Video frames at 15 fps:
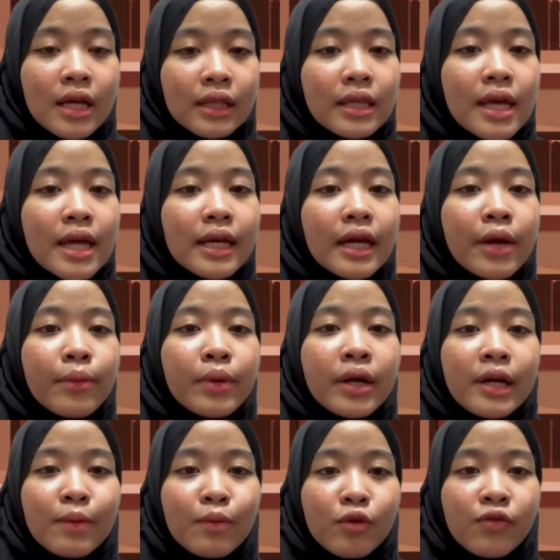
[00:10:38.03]
they can
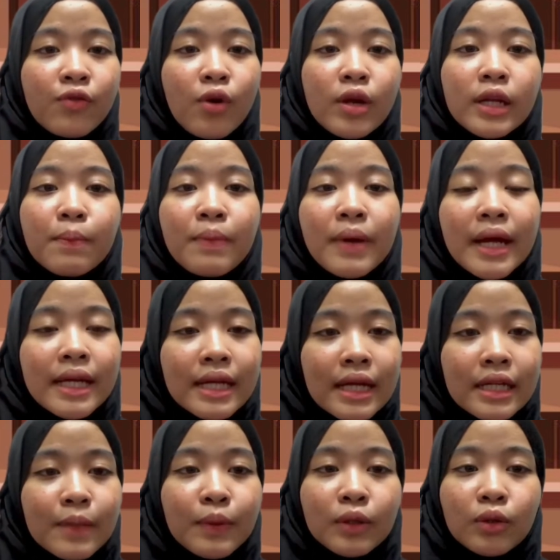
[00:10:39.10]
be removed only by
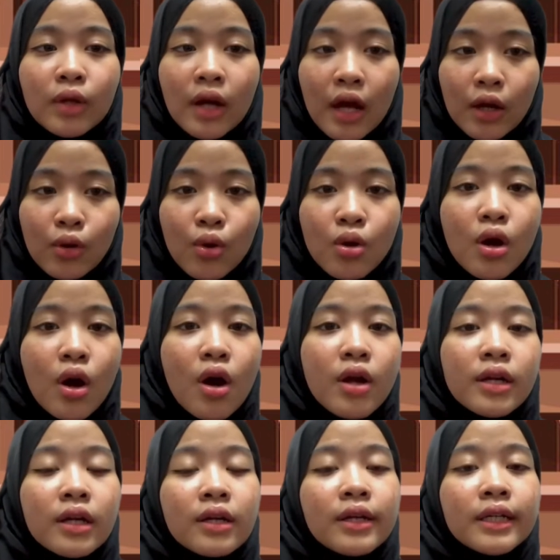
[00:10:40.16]
Yang di-Pertuan Agong
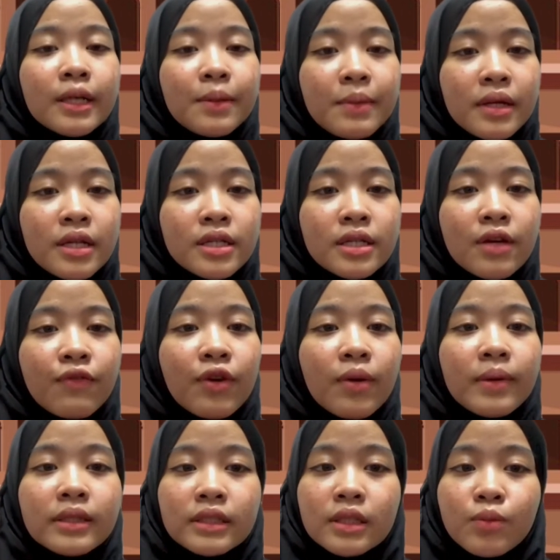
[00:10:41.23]
on a recommendation
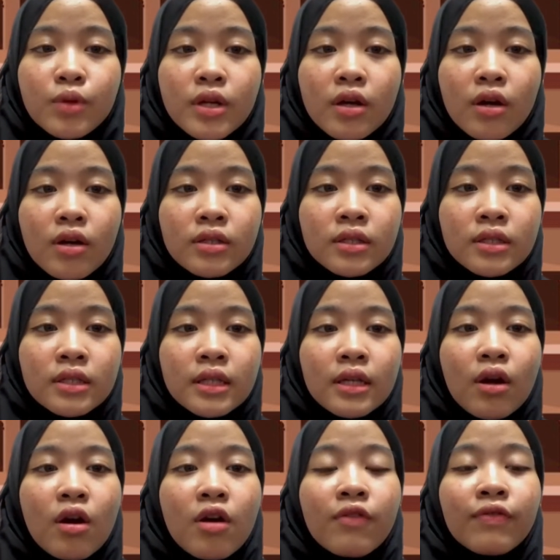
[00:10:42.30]
from a tribunal
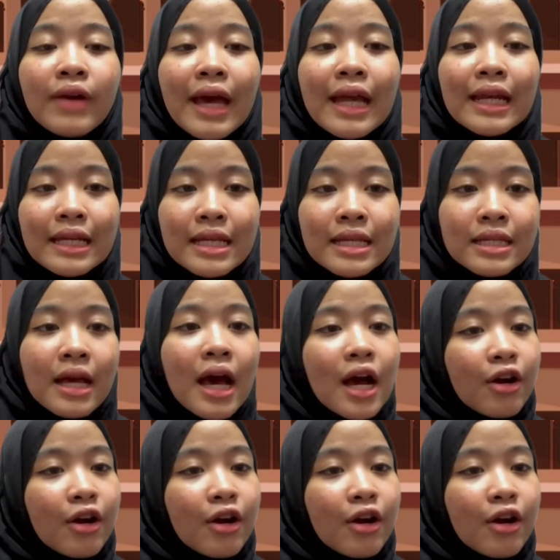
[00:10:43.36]
consisting of at least